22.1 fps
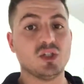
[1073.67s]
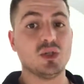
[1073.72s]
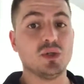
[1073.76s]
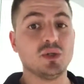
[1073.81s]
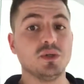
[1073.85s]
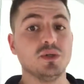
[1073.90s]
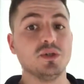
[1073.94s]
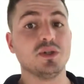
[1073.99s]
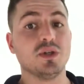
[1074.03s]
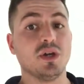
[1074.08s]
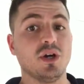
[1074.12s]

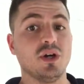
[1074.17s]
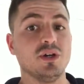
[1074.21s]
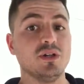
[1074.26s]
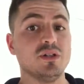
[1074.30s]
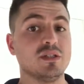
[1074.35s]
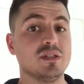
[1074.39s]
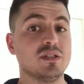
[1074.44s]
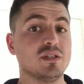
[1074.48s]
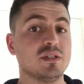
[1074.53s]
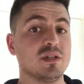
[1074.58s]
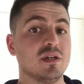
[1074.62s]
2
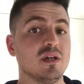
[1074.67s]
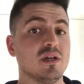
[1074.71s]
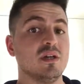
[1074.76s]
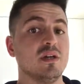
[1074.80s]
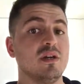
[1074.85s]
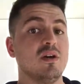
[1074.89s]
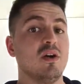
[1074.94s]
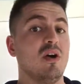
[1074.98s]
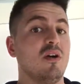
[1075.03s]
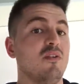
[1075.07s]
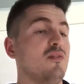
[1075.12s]
coats
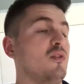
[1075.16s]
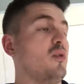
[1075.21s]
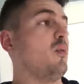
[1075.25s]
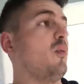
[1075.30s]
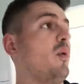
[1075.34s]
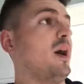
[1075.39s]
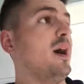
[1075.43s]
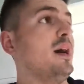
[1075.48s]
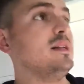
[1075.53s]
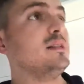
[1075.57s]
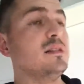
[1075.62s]
of the
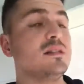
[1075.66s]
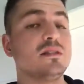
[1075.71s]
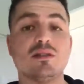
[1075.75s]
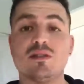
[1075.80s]
white.